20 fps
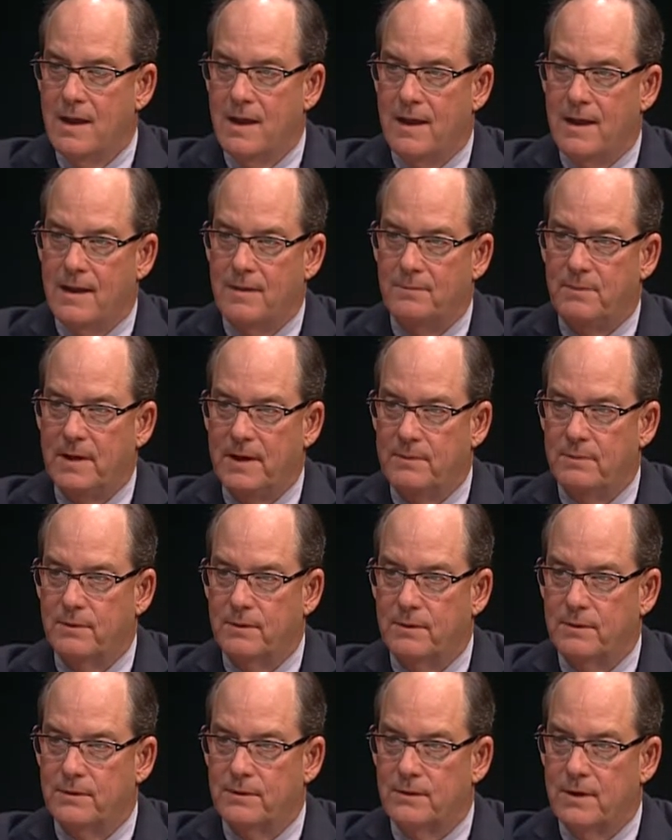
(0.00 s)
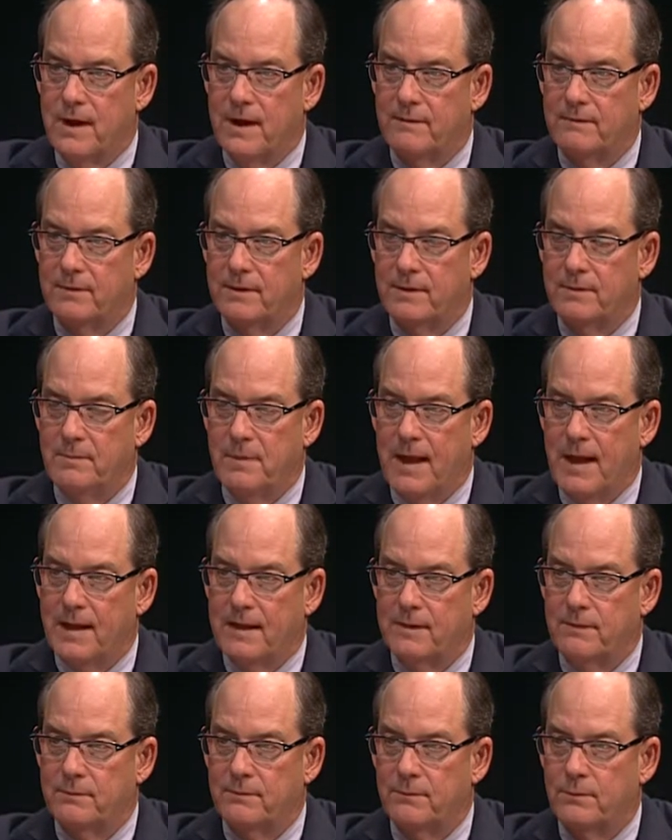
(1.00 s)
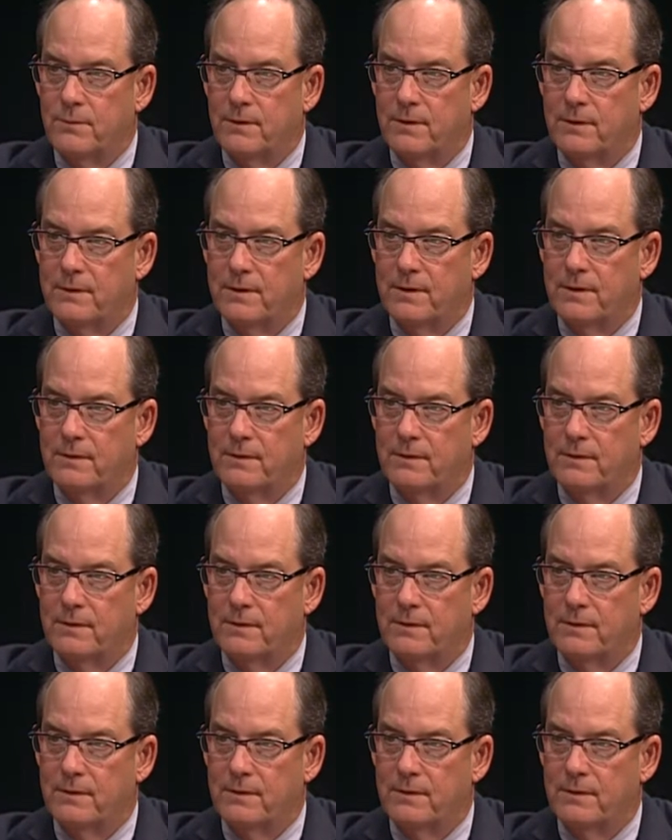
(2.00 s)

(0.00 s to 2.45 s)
and people are traveling back and forth,